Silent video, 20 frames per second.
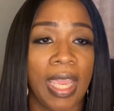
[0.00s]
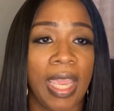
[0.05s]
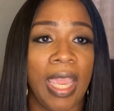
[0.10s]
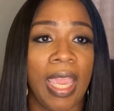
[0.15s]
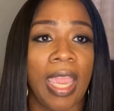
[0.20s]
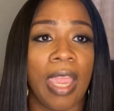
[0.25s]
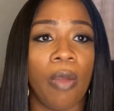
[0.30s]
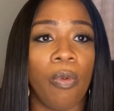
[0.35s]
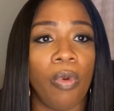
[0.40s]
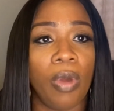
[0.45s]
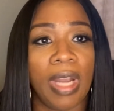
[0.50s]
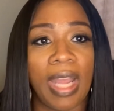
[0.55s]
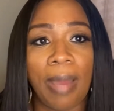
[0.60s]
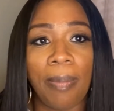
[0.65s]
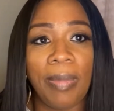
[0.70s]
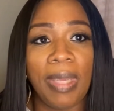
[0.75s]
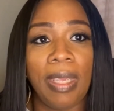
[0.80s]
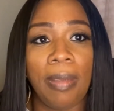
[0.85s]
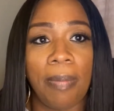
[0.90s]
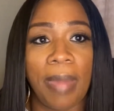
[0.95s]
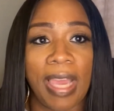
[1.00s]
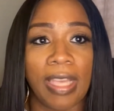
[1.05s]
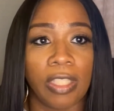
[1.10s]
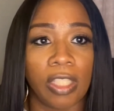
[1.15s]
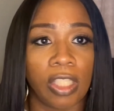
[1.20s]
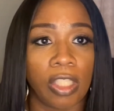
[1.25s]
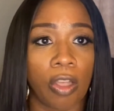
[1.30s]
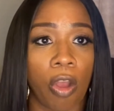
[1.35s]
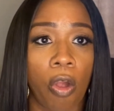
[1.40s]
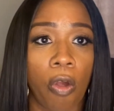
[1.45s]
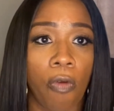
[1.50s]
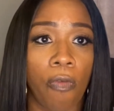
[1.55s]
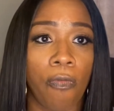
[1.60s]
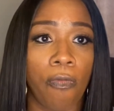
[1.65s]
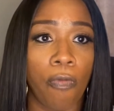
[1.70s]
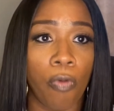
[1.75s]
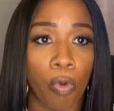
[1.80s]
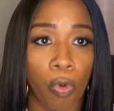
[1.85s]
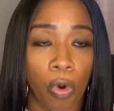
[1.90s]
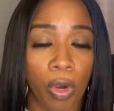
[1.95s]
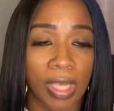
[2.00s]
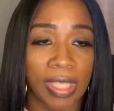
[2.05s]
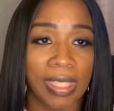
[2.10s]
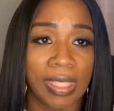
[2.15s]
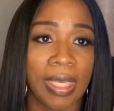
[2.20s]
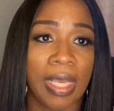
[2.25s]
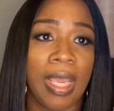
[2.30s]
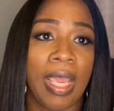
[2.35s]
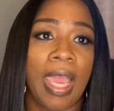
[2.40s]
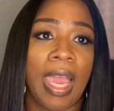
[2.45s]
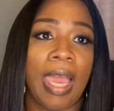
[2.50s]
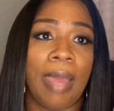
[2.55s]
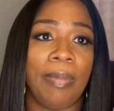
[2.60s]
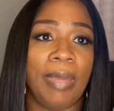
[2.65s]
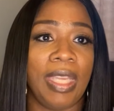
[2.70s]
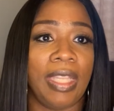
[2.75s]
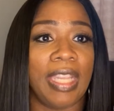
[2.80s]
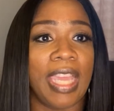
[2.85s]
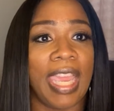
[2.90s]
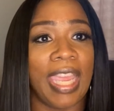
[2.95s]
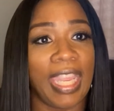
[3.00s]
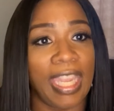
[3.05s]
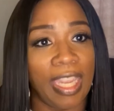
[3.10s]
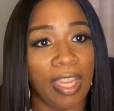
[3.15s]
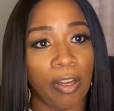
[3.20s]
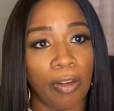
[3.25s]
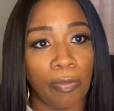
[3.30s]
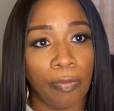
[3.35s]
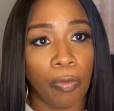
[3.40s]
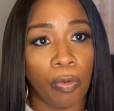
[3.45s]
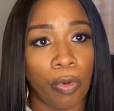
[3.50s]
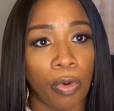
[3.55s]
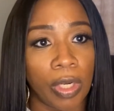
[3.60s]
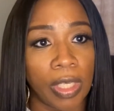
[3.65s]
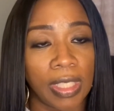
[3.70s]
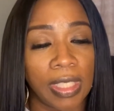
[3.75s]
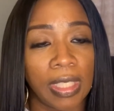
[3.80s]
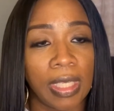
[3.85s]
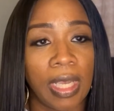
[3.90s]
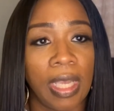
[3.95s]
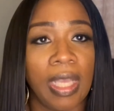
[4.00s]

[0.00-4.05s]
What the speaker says: And what I mean by soul voice, I mean that inner voice.